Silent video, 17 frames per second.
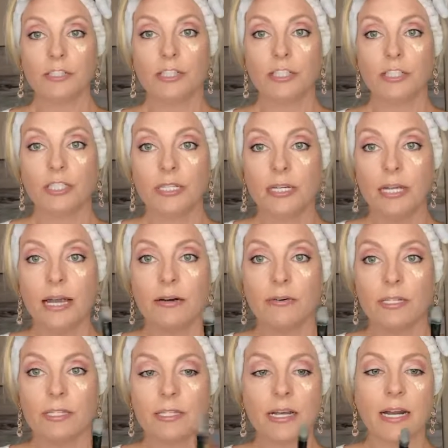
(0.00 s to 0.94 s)
See how
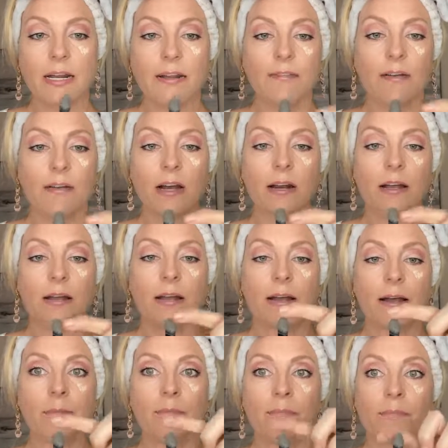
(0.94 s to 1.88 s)
it's kind of got a,
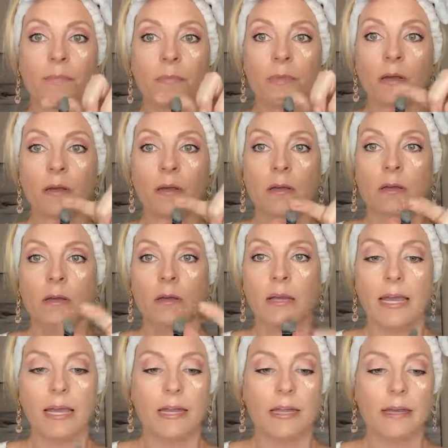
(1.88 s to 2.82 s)
um,
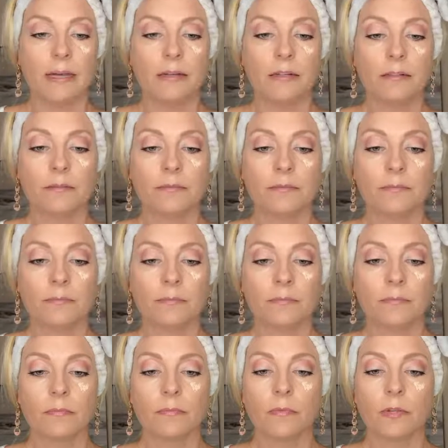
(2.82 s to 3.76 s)
a, uh,
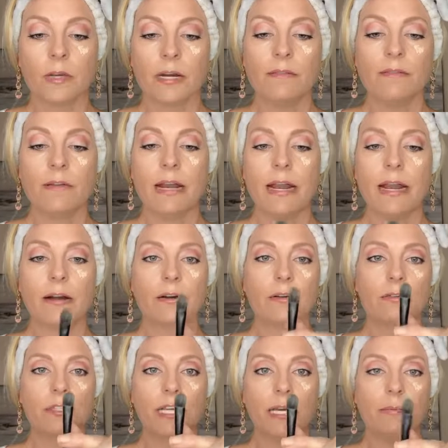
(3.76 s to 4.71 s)
kind of an
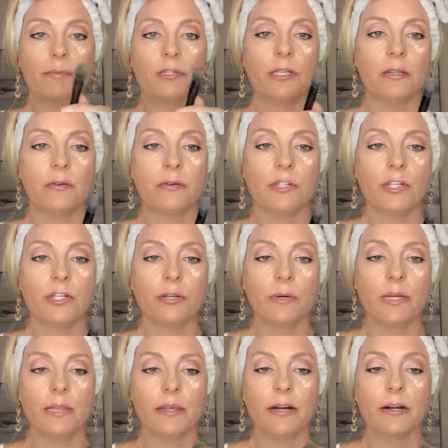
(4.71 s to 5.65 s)
arrow tip to, to
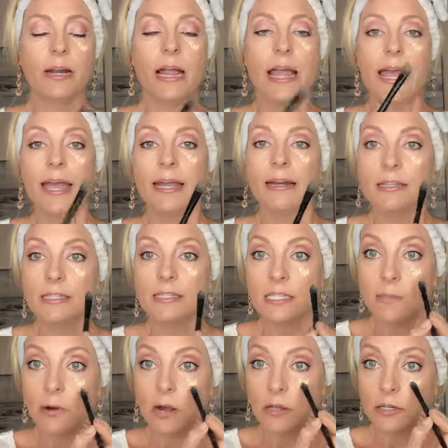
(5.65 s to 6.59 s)
it there and it's
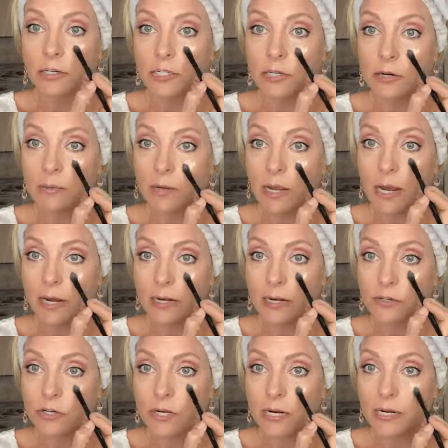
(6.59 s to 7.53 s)
smaller. So I'm kind
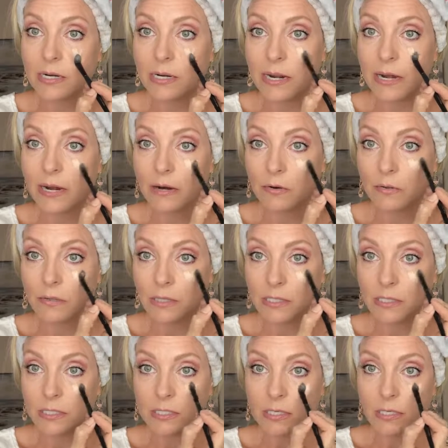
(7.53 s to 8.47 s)
of trying to narrow
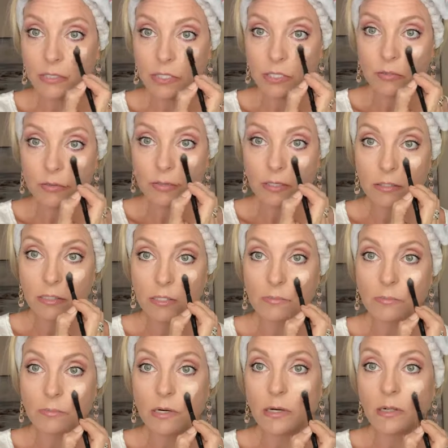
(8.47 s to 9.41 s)
this into a
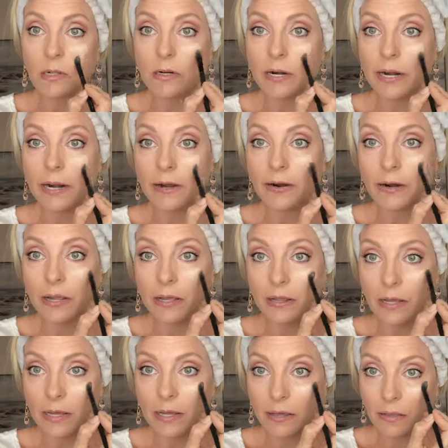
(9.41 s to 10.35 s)
smaller area
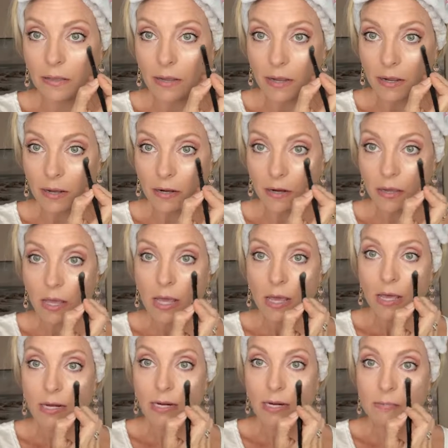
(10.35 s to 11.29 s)
like that.
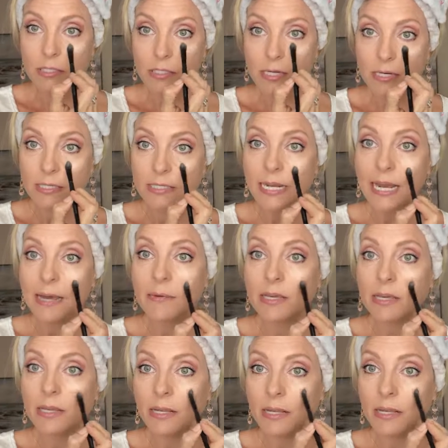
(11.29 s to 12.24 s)
And I'm just kind of
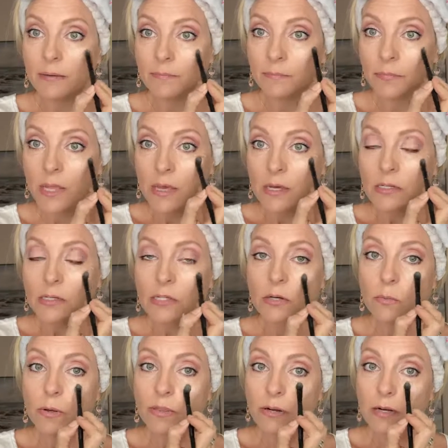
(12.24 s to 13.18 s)
dabbing it in.
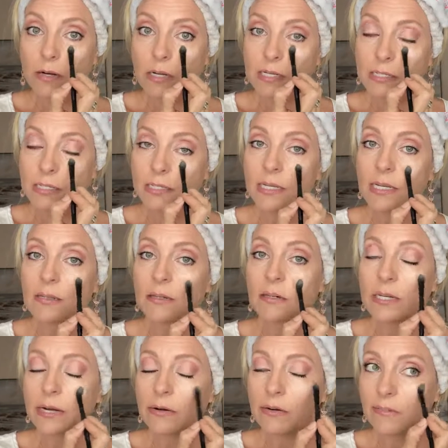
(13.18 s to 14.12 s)
So with our concealer,
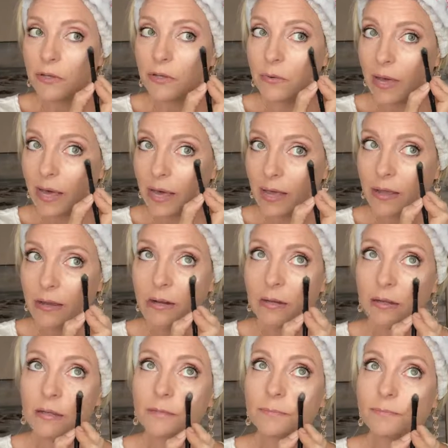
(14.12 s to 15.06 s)
now if you had,
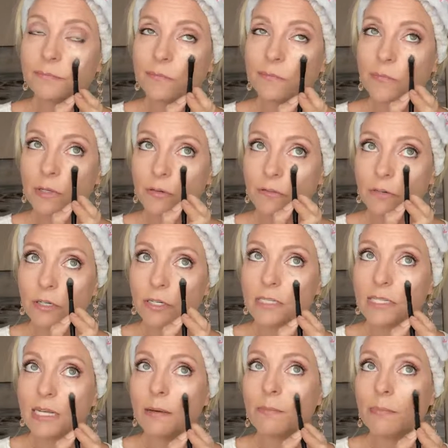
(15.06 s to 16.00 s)
for
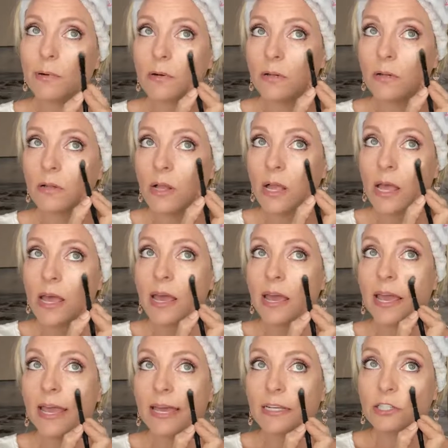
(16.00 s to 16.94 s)
example,
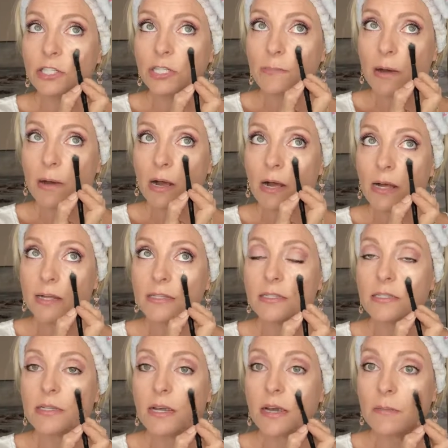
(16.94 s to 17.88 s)
age
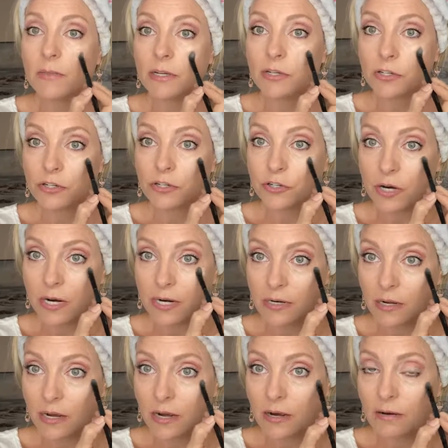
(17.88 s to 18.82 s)
spots um, that you're trying
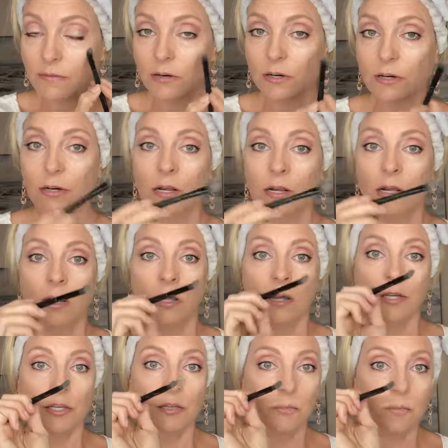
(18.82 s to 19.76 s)
to cover,
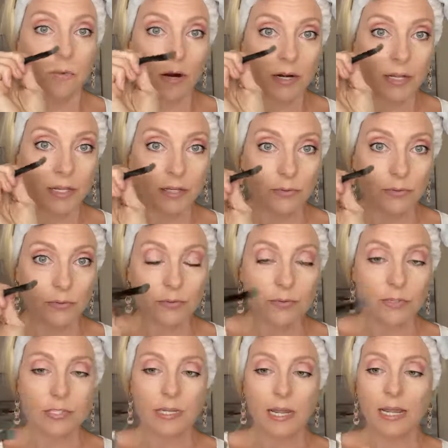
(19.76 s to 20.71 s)
you'd want to
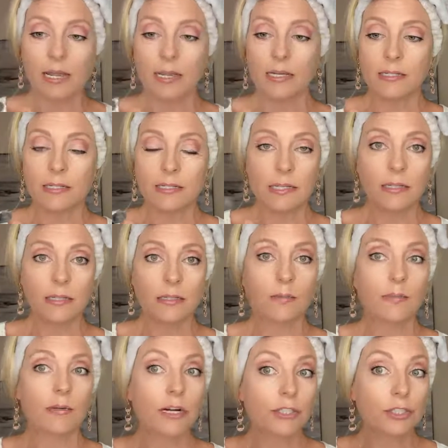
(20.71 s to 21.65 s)
use a concealer
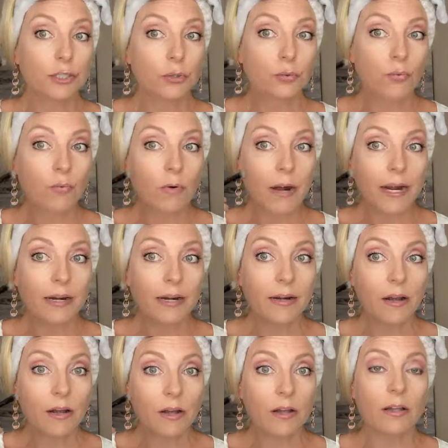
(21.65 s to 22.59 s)
brush right
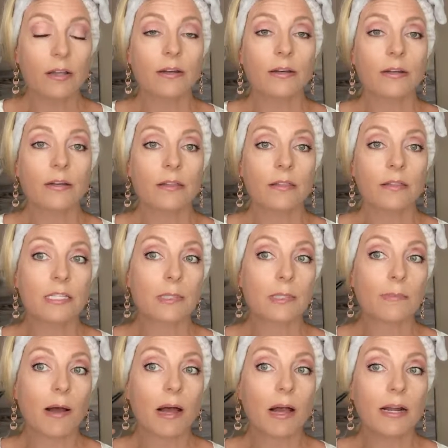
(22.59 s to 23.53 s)
on the
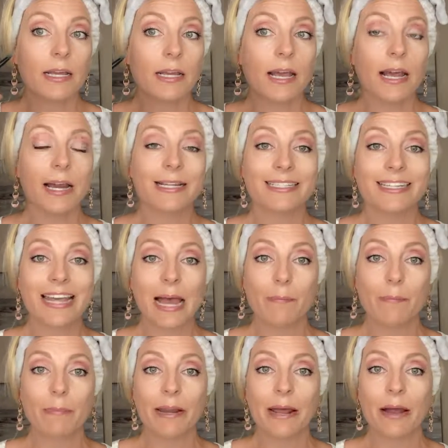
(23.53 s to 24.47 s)
spot and kind of
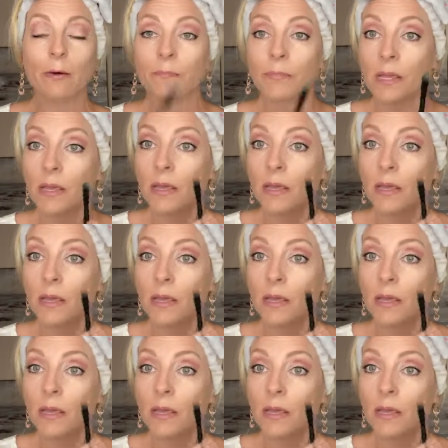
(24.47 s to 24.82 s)
tap it out.